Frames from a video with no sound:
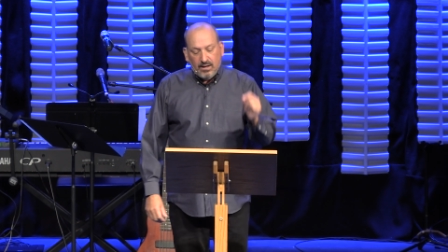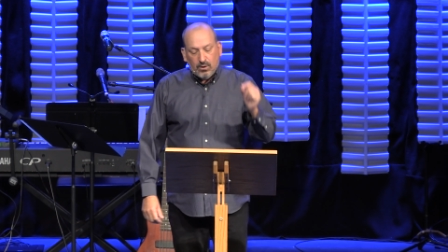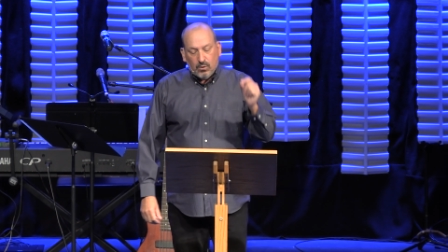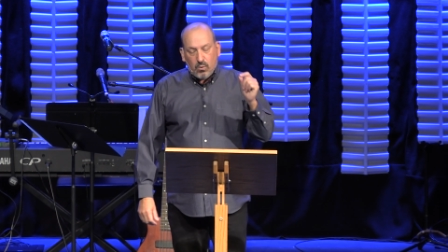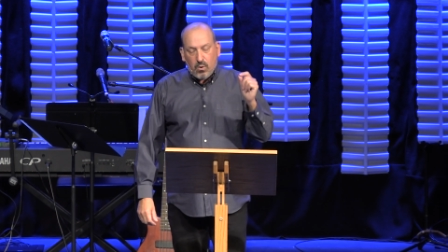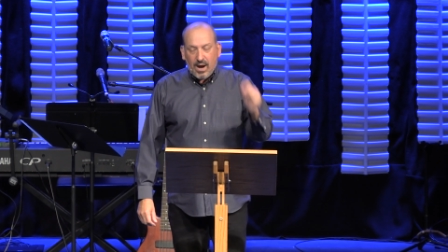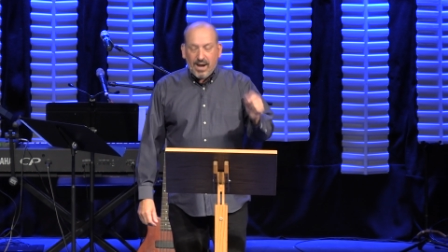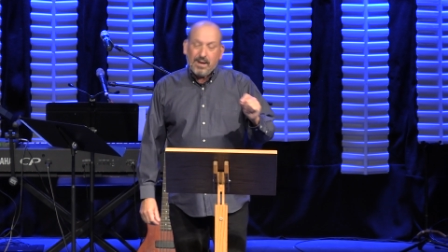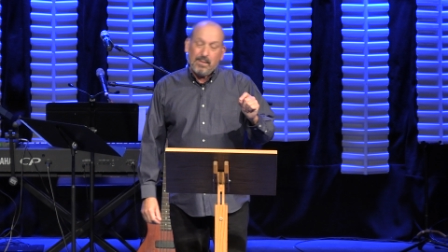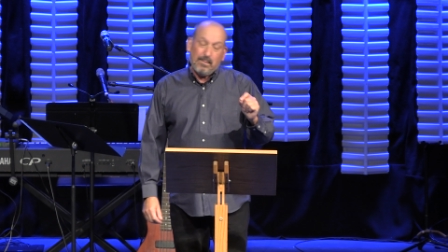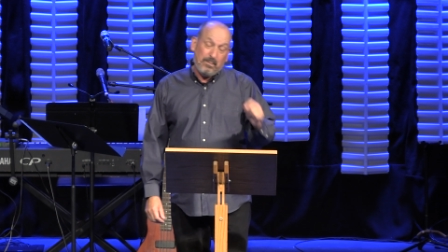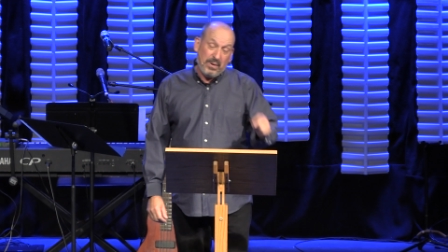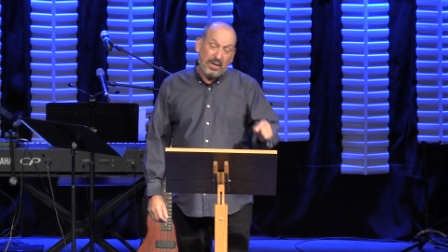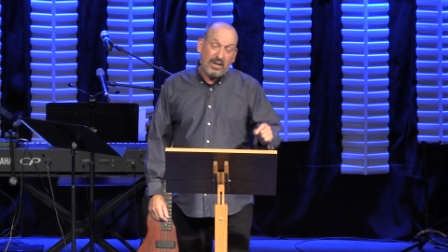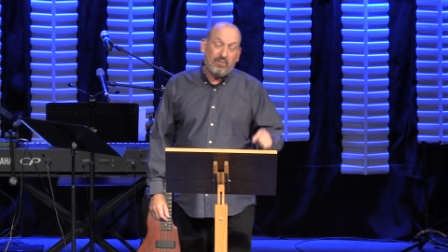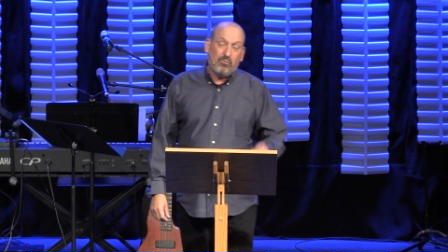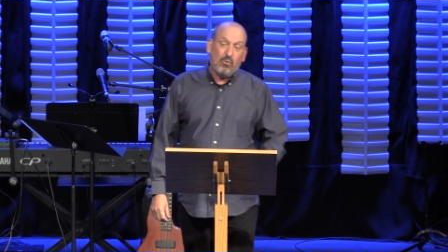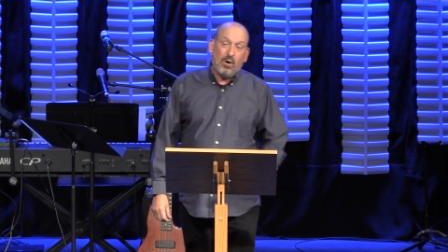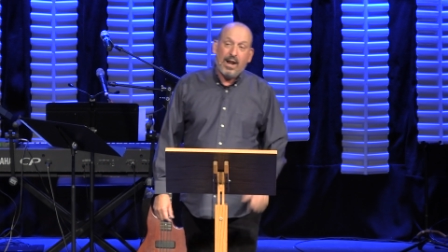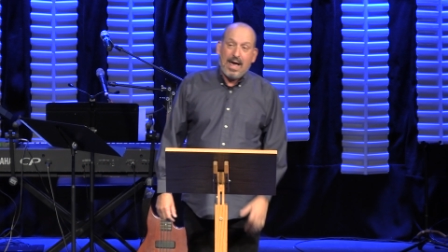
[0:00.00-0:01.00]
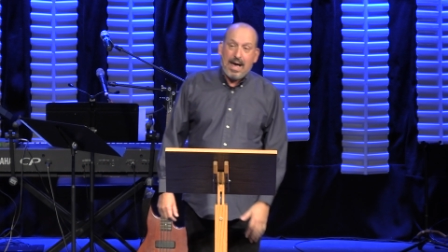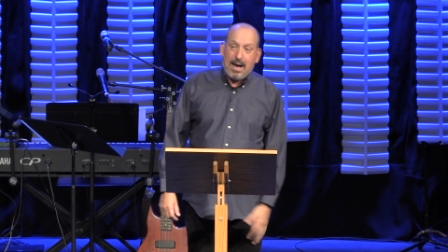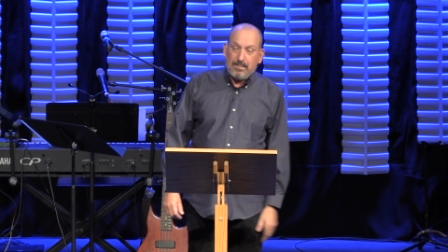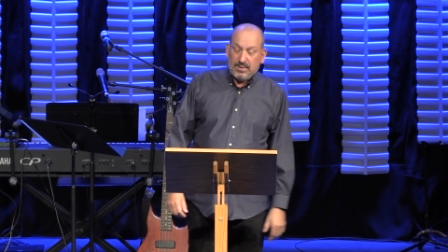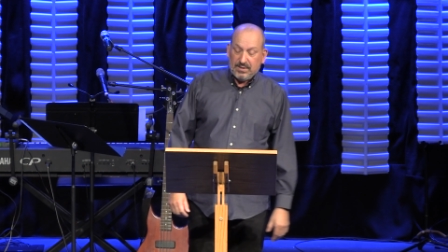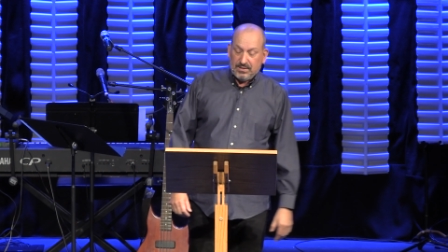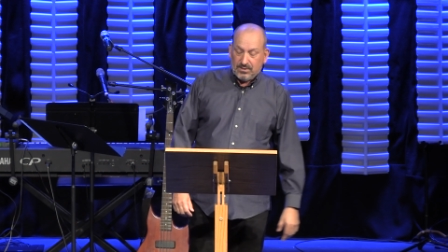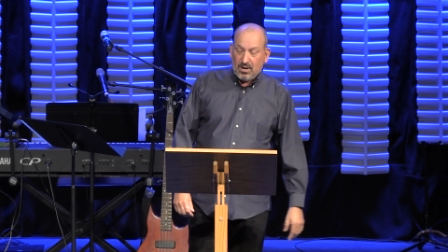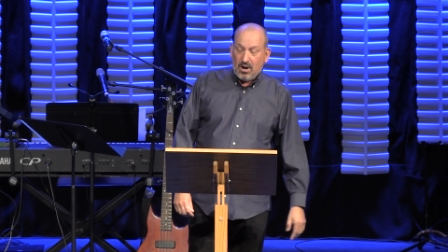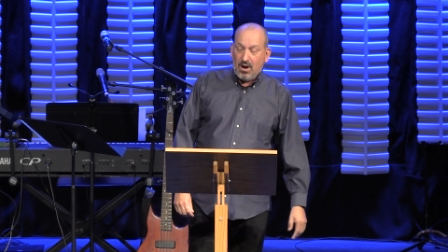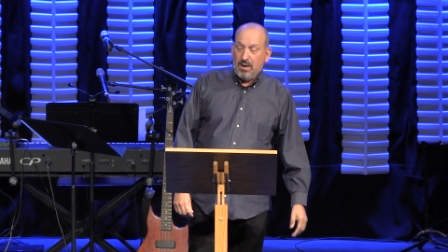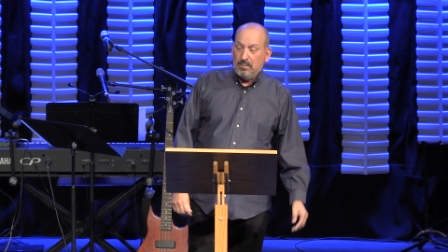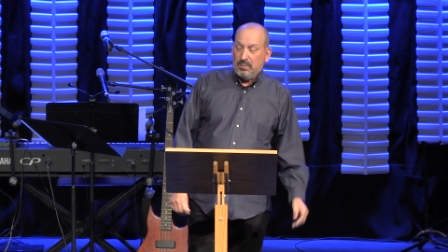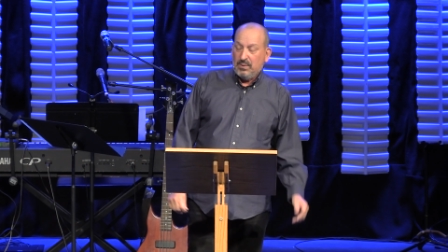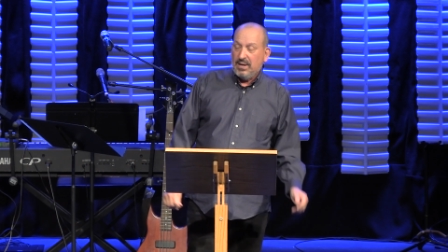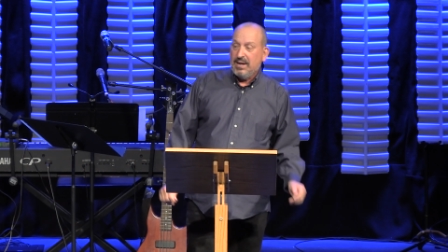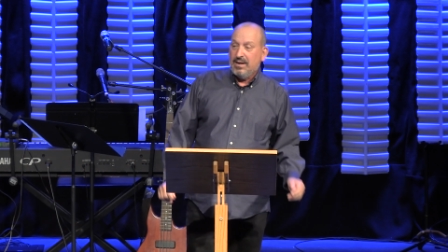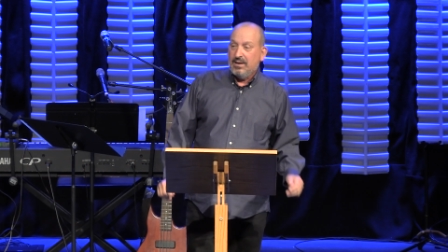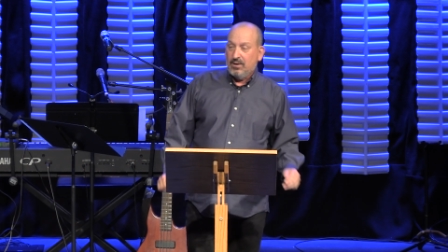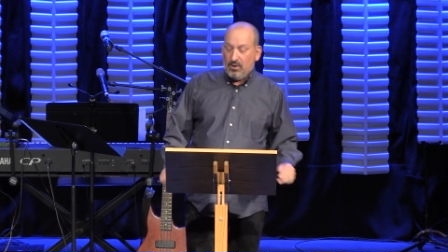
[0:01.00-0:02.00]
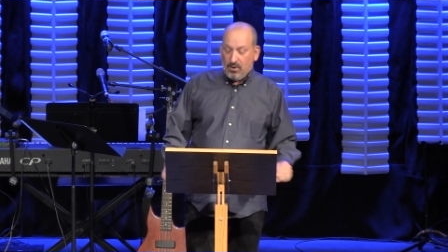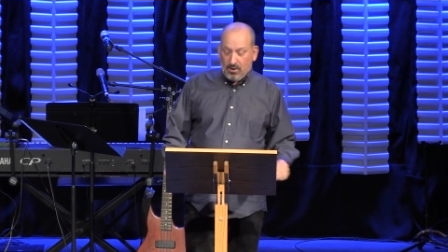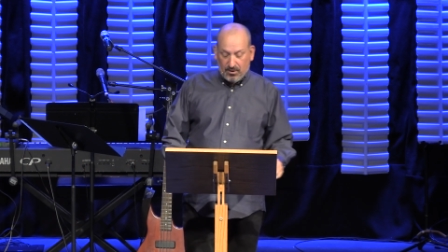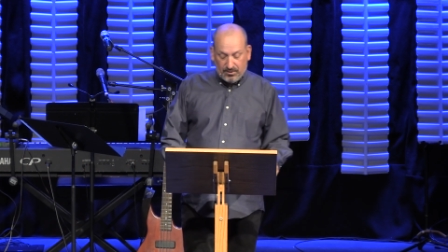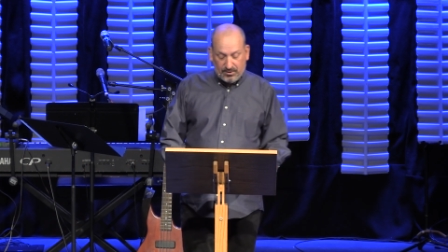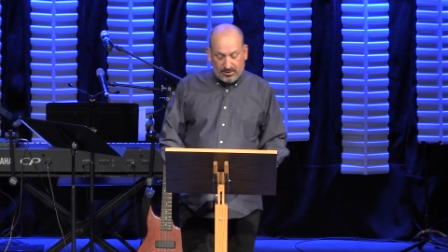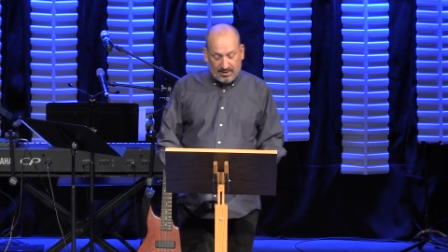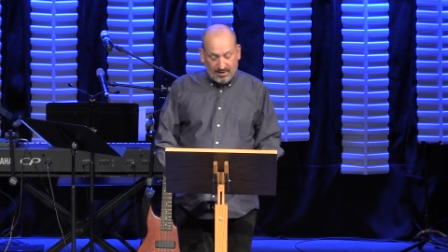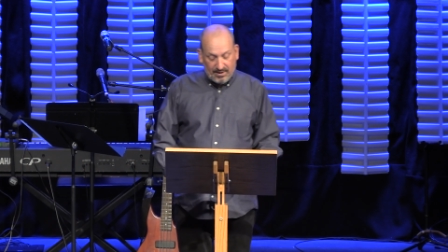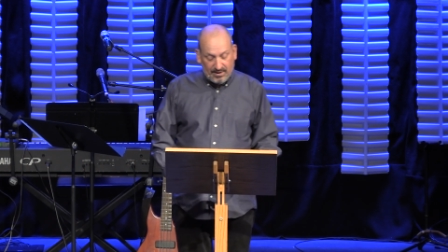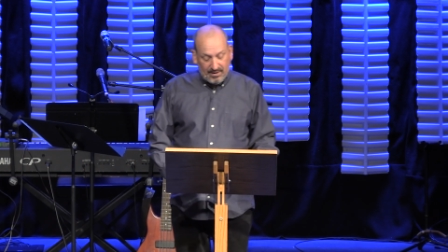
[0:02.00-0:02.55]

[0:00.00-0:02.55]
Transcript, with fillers: quite a bit of what happens on planet Earth